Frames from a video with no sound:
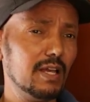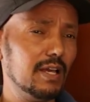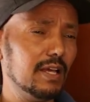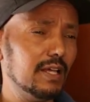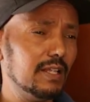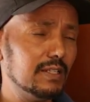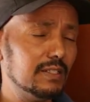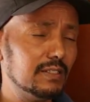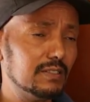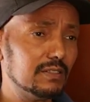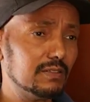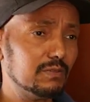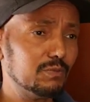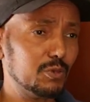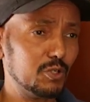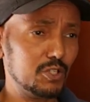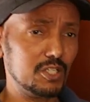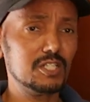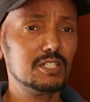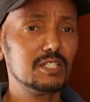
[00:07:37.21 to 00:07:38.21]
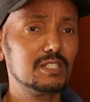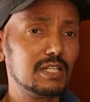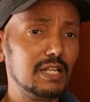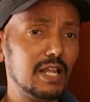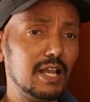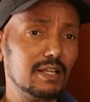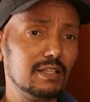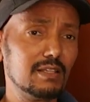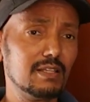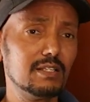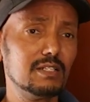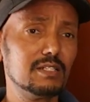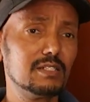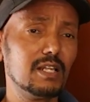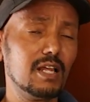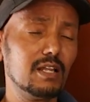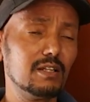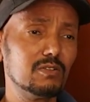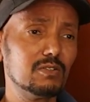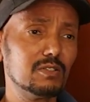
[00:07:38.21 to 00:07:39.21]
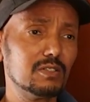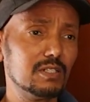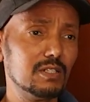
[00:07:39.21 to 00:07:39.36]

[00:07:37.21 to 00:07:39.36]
And processes like this that